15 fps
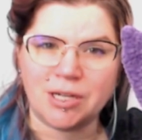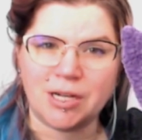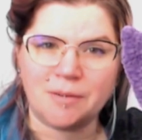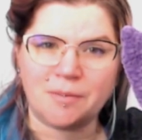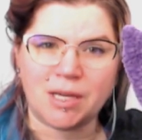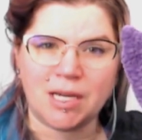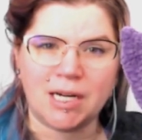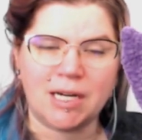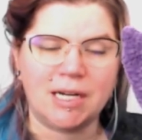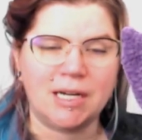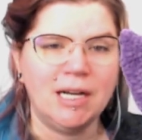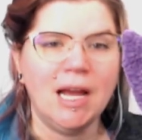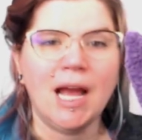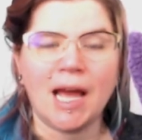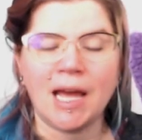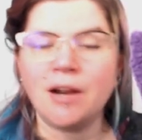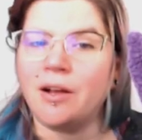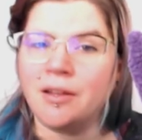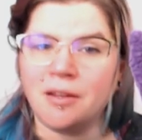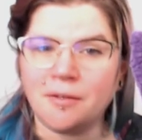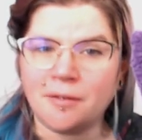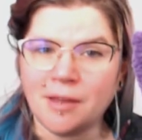up here. And
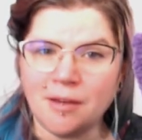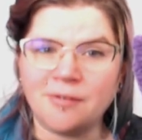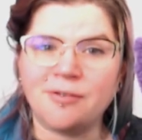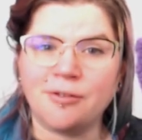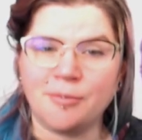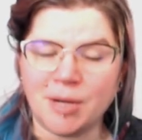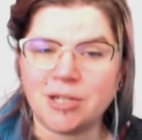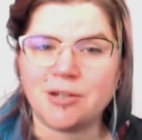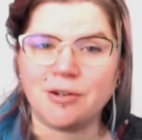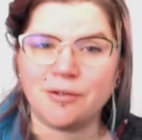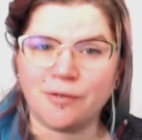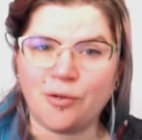all of the information,